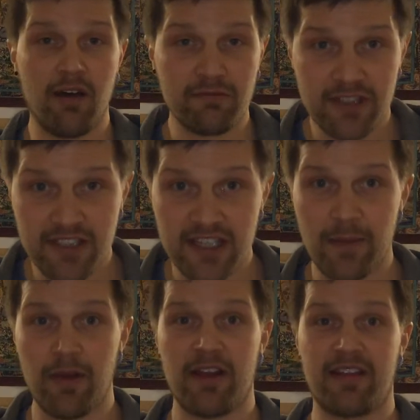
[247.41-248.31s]

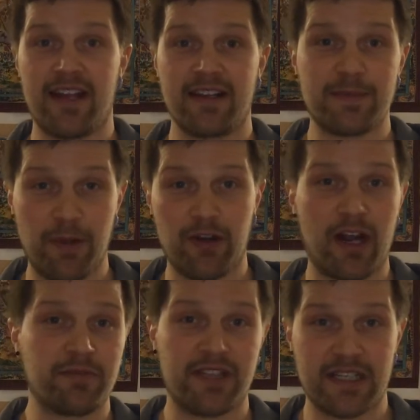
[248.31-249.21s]
similar things building
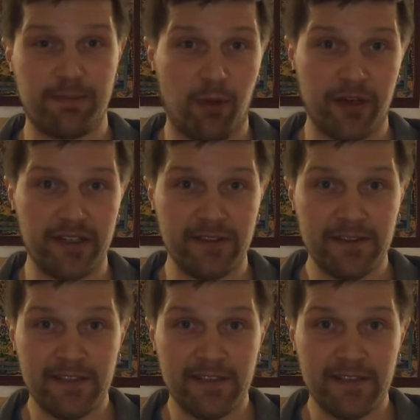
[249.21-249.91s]
up to this point,